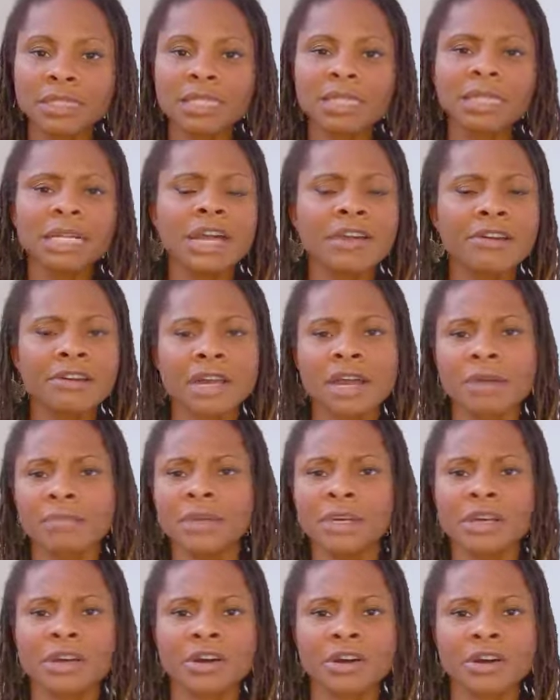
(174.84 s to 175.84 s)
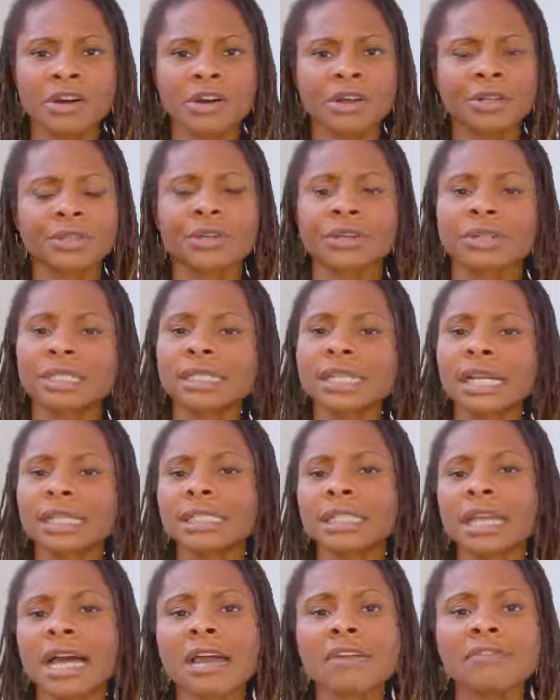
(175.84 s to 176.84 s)
clearing up your
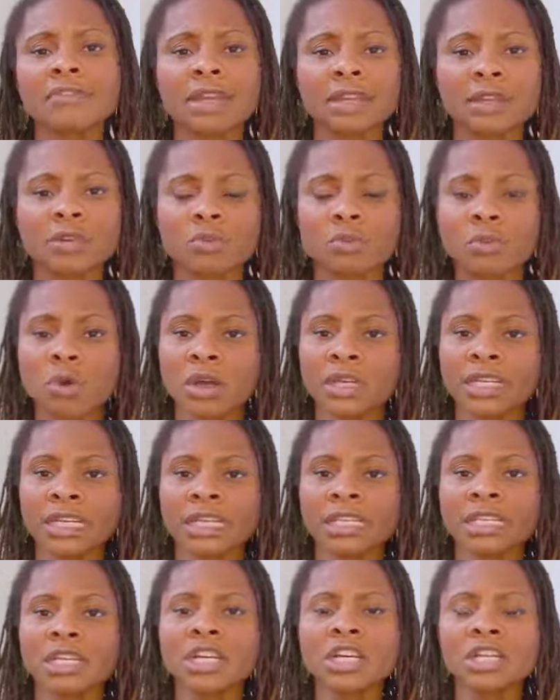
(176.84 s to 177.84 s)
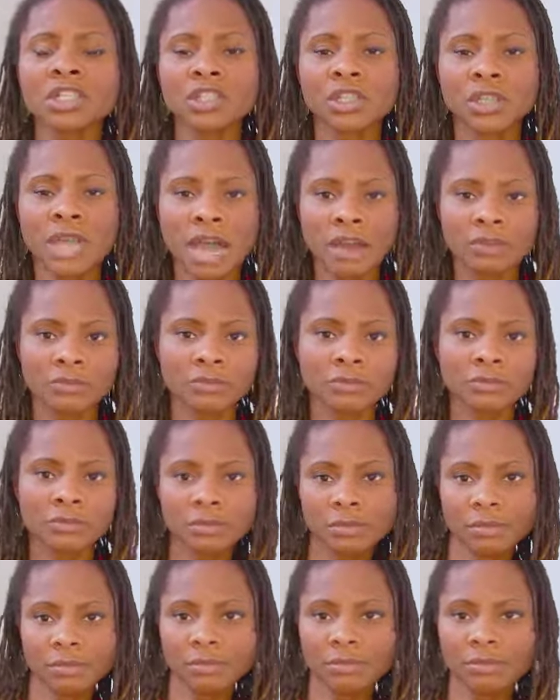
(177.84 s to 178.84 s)
sex life and wanting to have
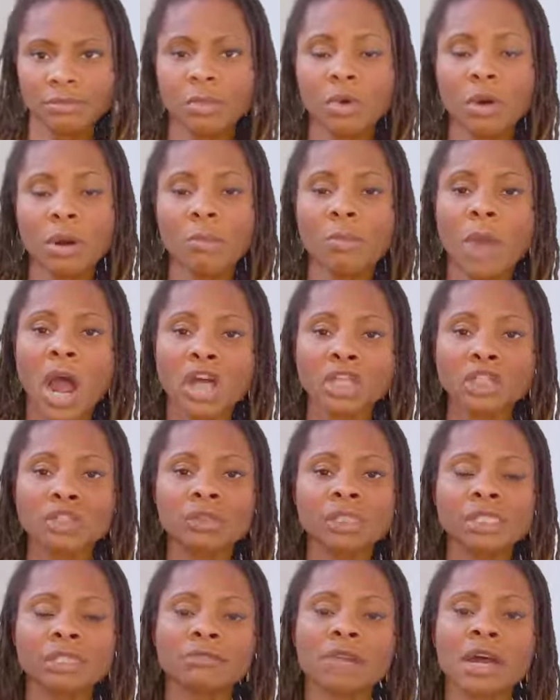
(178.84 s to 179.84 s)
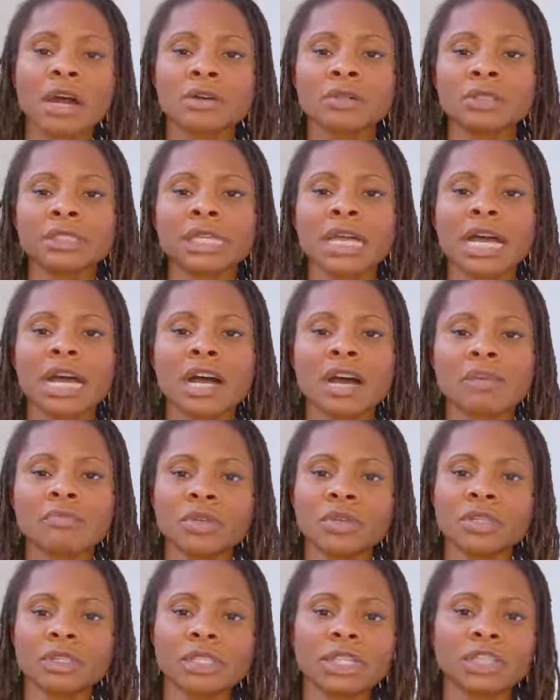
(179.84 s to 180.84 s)
more boundaries around
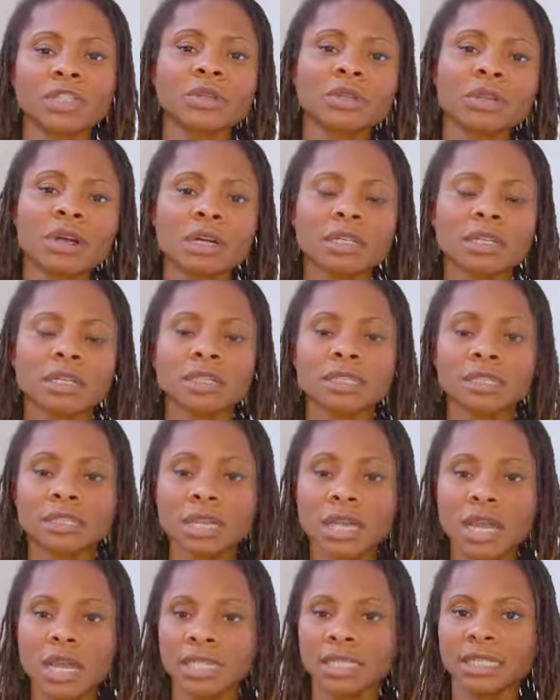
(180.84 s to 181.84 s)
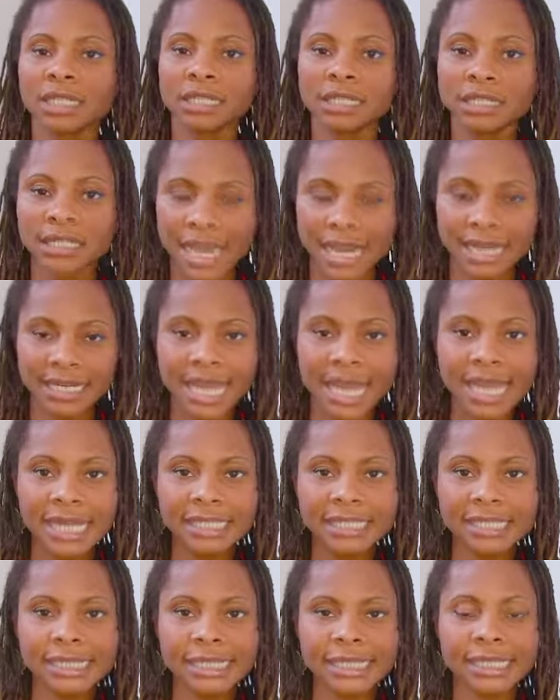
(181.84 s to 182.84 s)
your sexual conduct, day
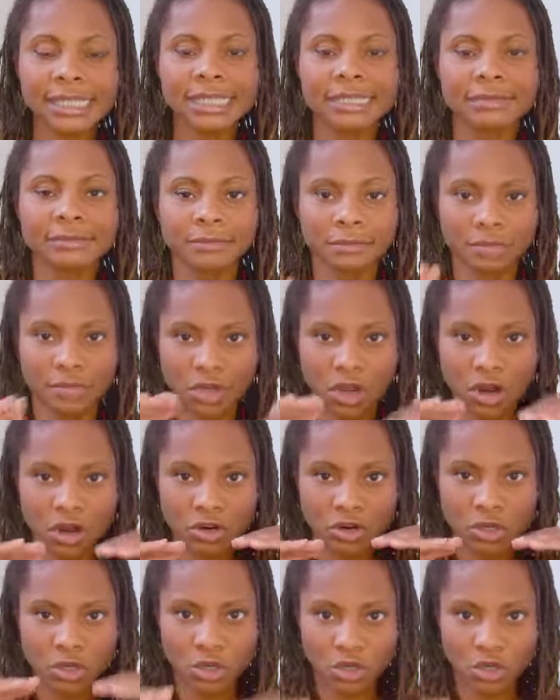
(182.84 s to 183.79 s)
dates are a